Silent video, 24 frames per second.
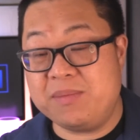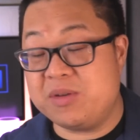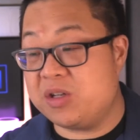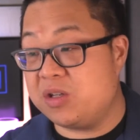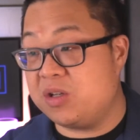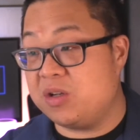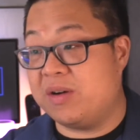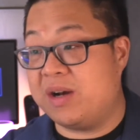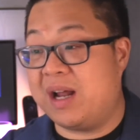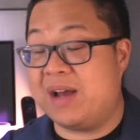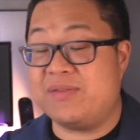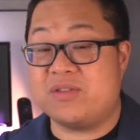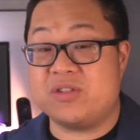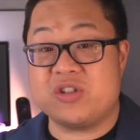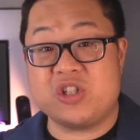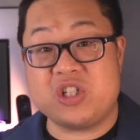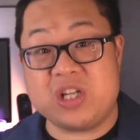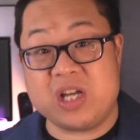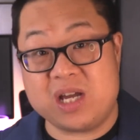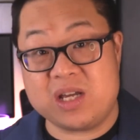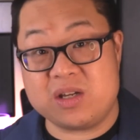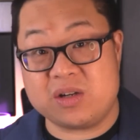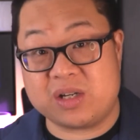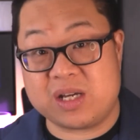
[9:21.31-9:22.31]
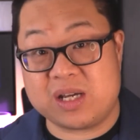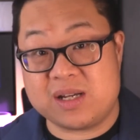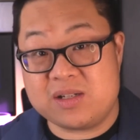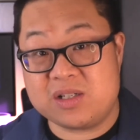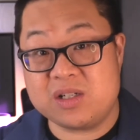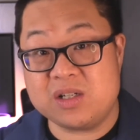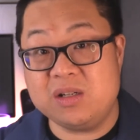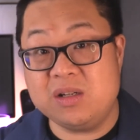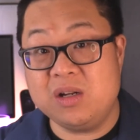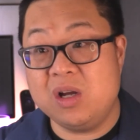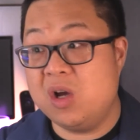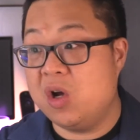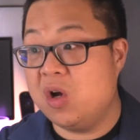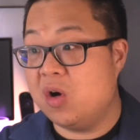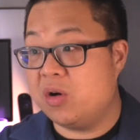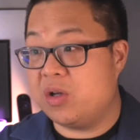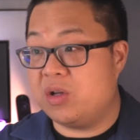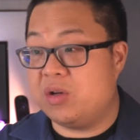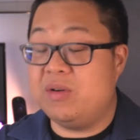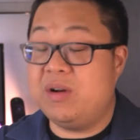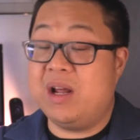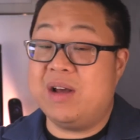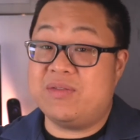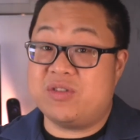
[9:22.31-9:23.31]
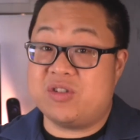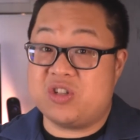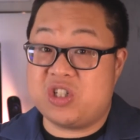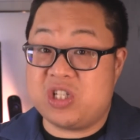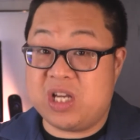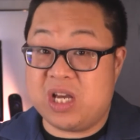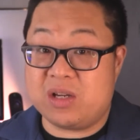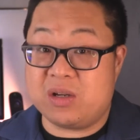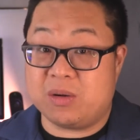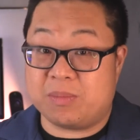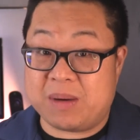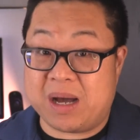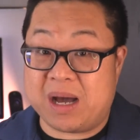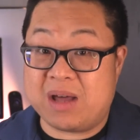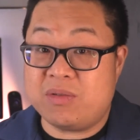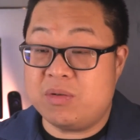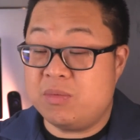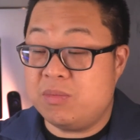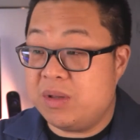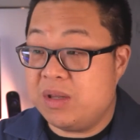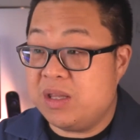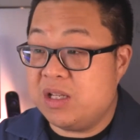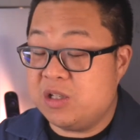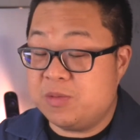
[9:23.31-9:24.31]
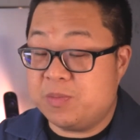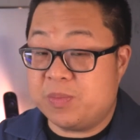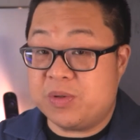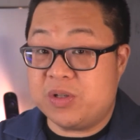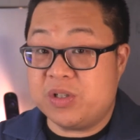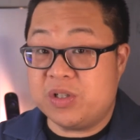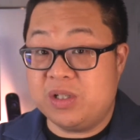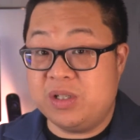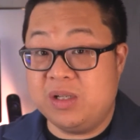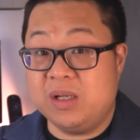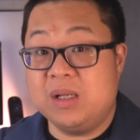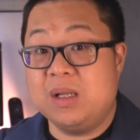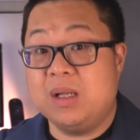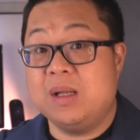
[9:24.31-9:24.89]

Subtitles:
You don't have to share your kitchen or you don't have to share your bathroom with this person.